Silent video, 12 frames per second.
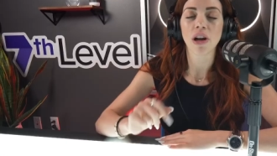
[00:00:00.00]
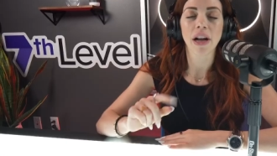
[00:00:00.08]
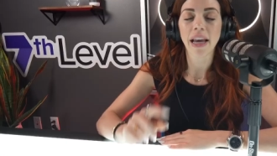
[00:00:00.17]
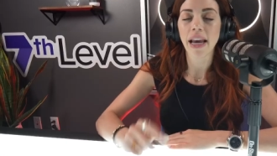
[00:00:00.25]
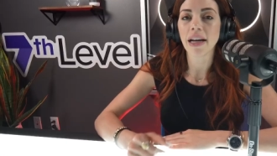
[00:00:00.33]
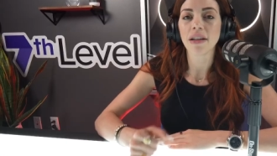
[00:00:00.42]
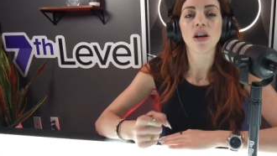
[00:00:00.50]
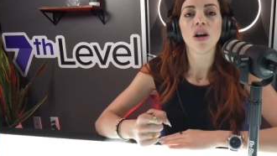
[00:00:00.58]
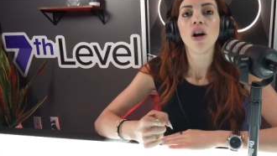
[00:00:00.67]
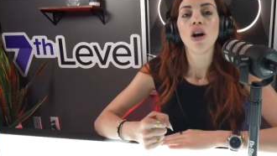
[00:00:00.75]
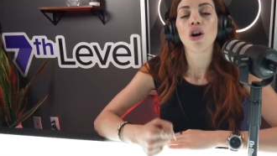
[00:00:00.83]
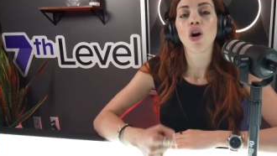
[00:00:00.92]
and I can't
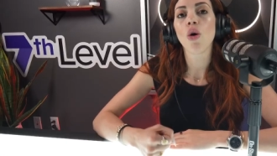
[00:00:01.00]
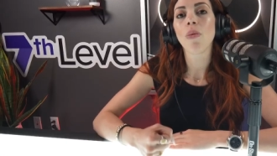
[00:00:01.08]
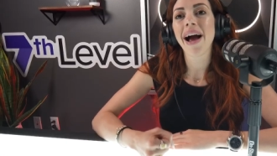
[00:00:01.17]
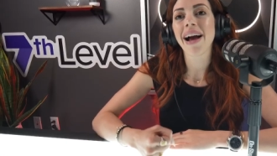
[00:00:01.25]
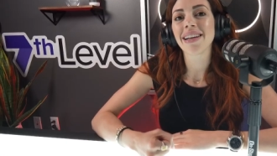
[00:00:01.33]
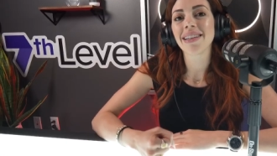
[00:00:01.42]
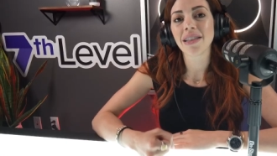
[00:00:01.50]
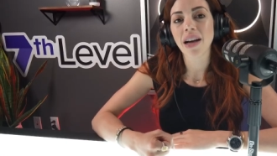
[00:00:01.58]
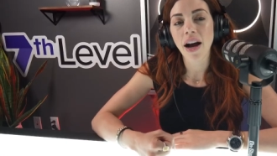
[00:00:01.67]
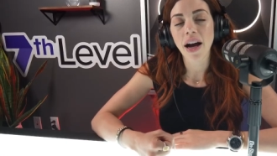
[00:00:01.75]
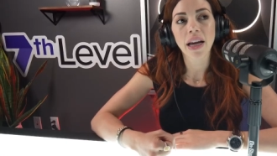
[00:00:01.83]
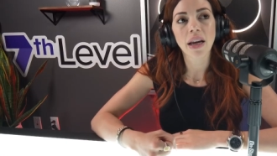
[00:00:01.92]
go back in
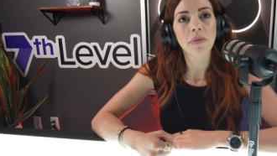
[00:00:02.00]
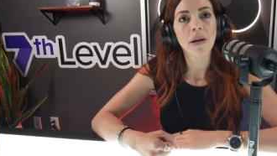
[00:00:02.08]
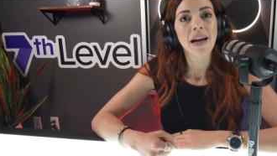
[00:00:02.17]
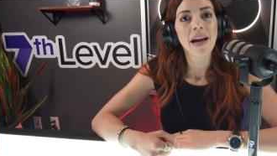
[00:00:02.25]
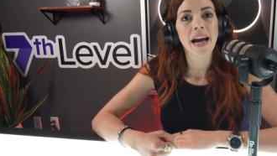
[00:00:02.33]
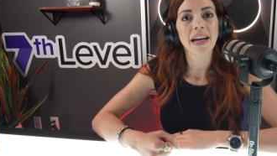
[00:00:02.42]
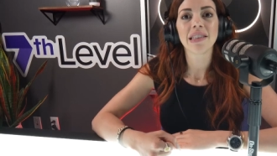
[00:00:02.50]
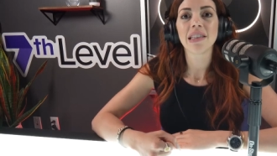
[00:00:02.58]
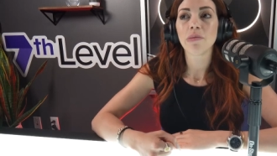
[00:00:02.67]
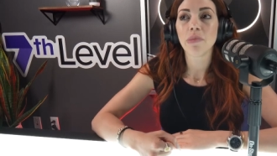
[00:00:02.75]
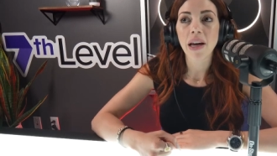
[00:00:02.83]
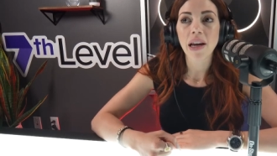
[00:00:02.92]
time and
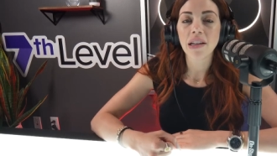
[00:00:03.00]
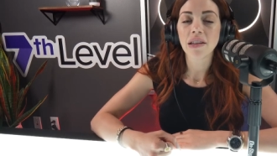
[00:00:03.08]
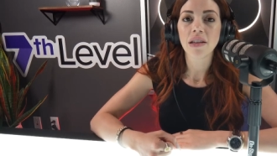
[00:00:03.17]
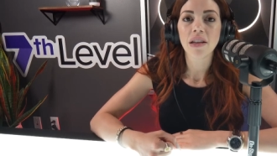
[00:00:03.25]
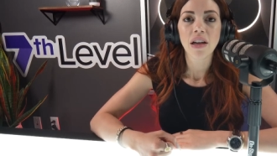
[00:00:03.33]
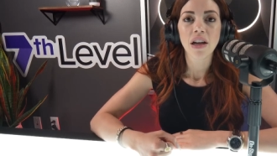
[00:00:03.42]
spend,